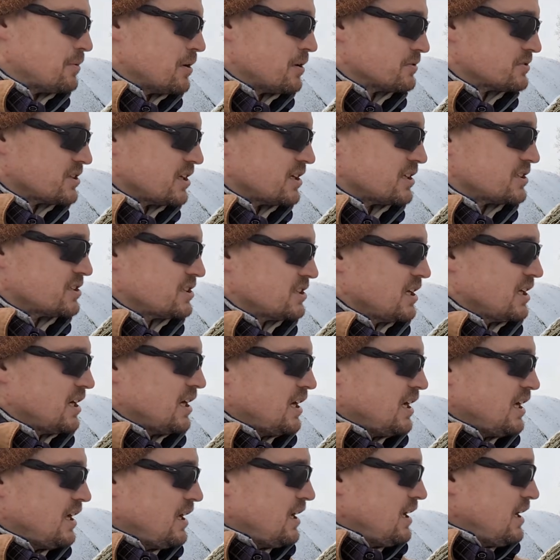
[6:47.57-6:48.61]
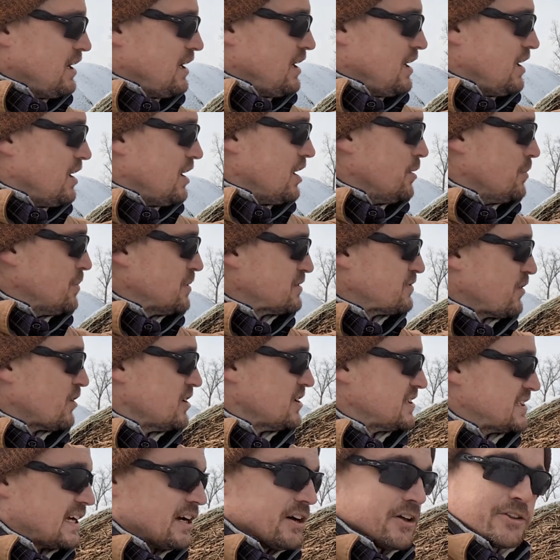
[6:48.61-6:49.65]
won't touch. As
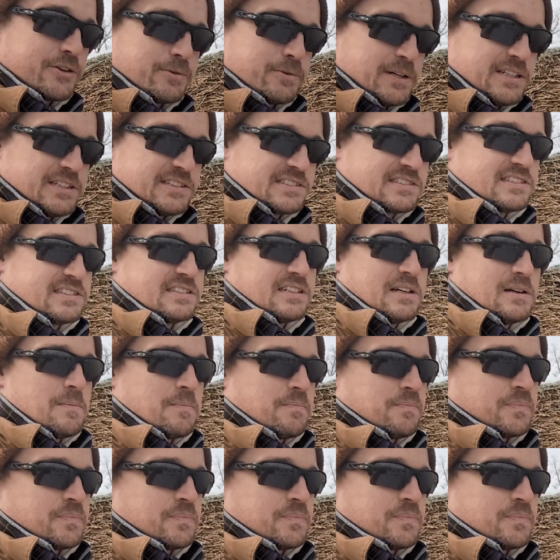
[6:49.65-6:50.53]
far as health risks,